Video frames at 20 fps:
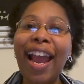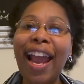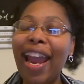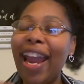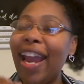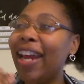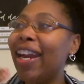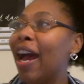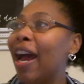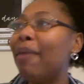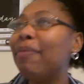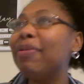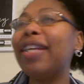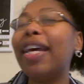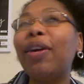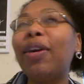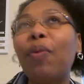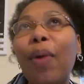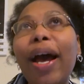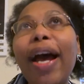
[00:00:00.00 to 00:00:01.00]
And I was
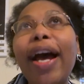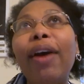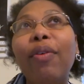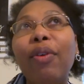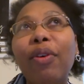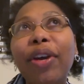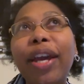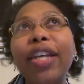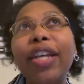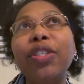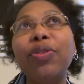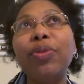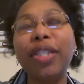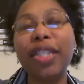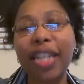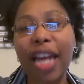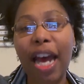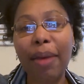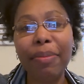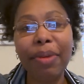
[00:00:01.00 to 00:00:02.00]
like, wow, okay, so
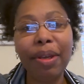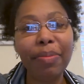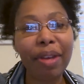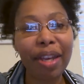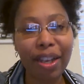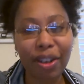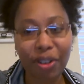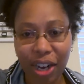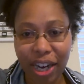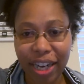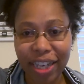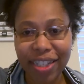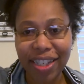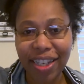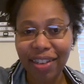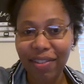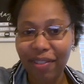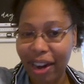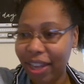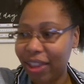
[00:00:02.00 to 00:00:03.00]
it's not me being
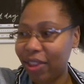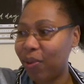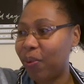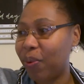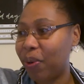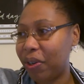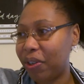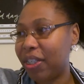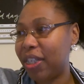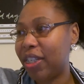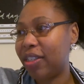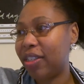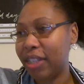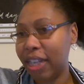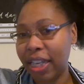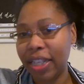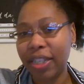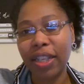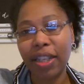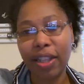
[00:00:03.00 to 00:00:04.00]
crazy, right? The world is
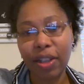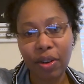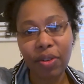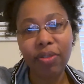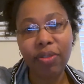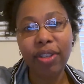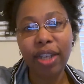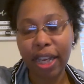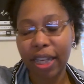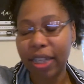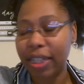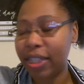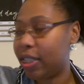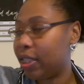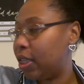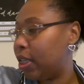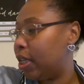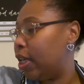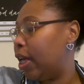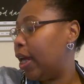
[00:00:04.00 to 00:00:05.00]
a little
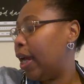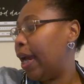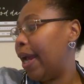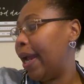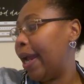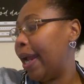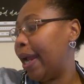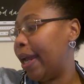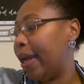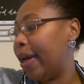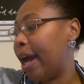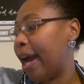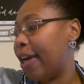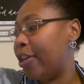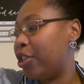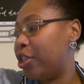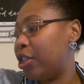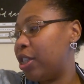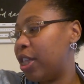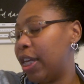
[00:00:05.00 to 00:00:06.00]
nuts. And I
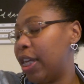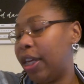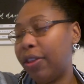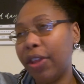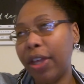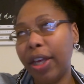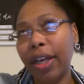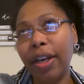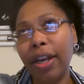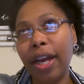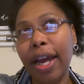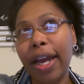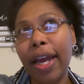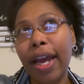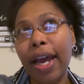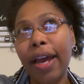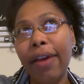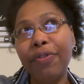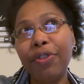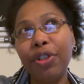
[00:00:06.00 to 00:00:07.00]
just think that I
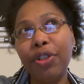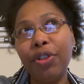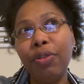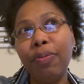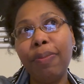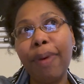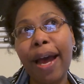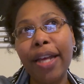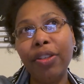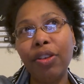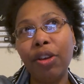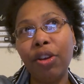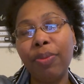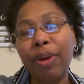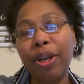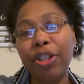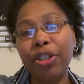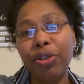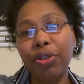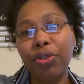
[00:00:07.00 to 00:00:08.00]
have to pass on to
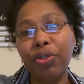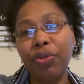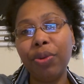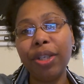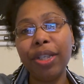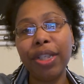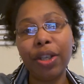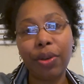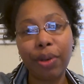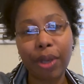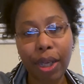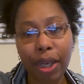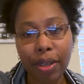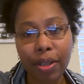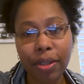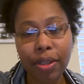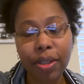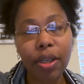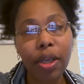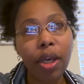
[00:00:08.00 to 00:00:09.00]
my children
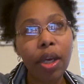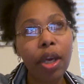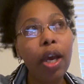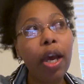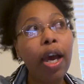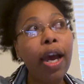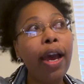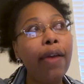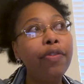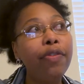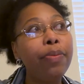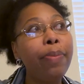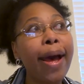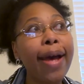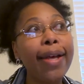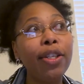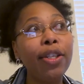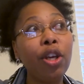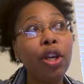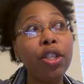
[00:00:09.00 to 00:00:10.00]
resilience. I have to
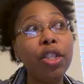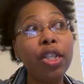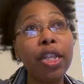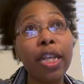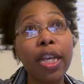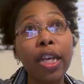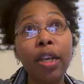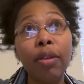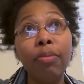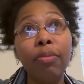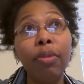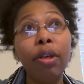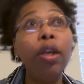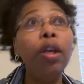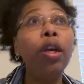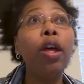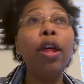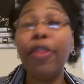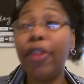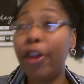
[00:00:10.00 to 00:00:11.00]
pass on to them
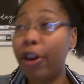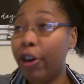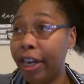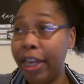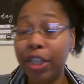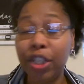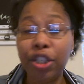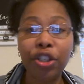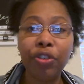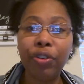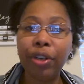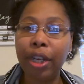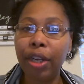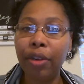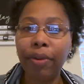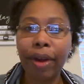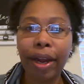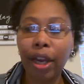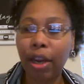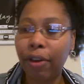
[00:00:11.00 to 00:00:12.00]
their
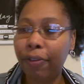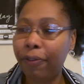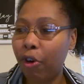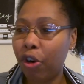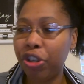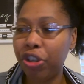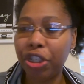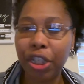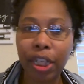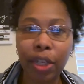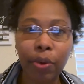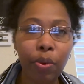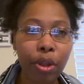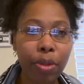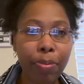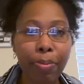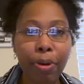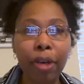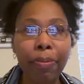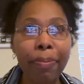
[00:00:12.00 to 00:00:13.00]
history, right? Unfortunately,
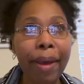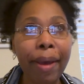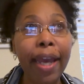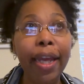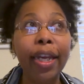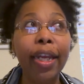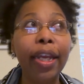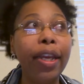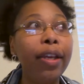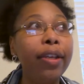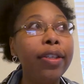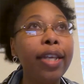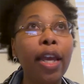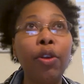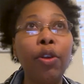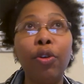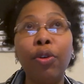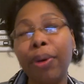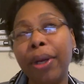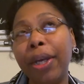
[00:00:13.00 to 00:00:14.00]
with book bannings
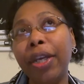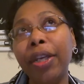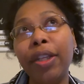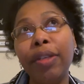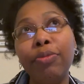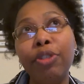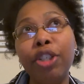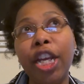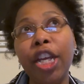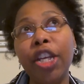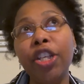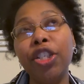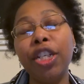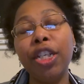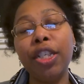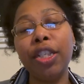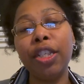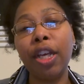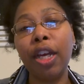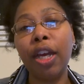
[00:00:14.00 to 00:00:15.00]
and curriculum
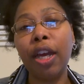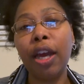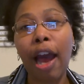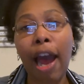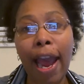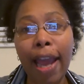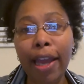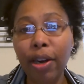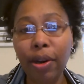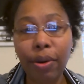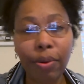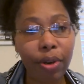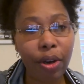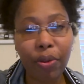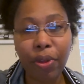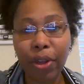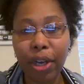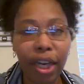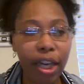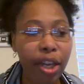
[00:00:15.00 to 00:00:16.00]
changes, I don't
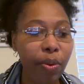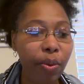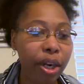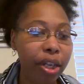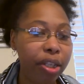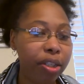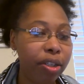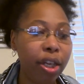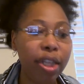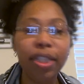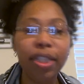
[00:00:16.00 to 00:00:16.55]
know that anyone is